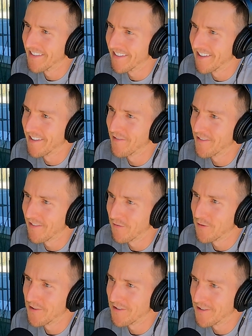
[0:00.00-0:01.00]
I've
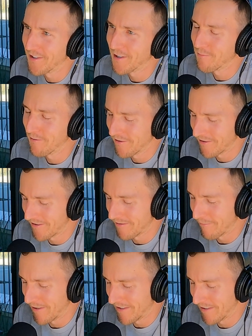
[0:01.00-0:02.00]
heard you talk about her
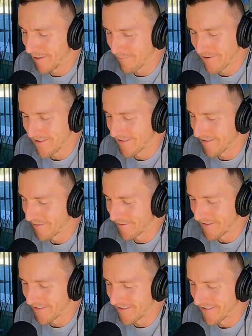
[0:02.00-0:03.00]
many times, and it's
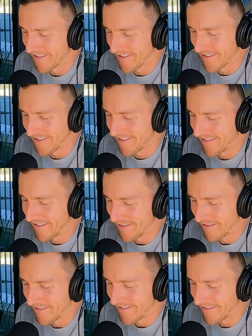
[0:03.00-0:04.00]
always just
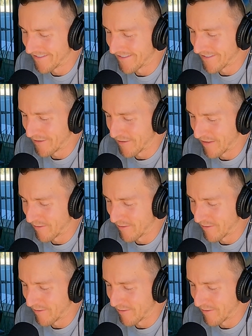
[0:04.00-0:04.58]
you're in love,